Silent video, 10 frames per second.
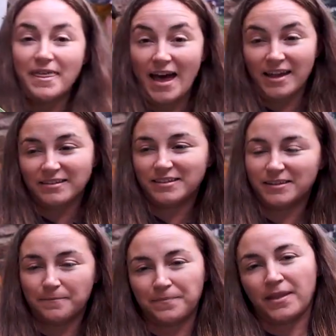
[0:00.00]

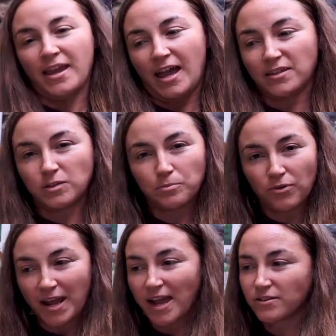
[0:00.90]
that and to
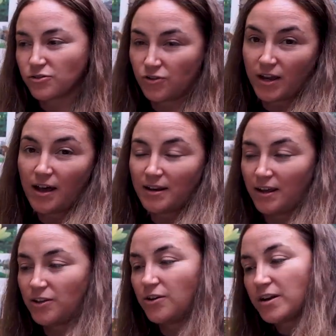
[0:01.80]
bring extra colour,
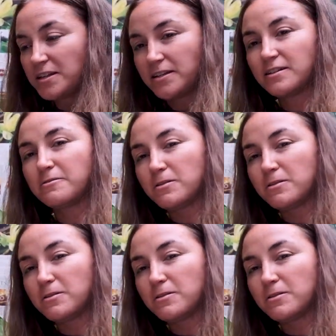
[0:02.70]
you can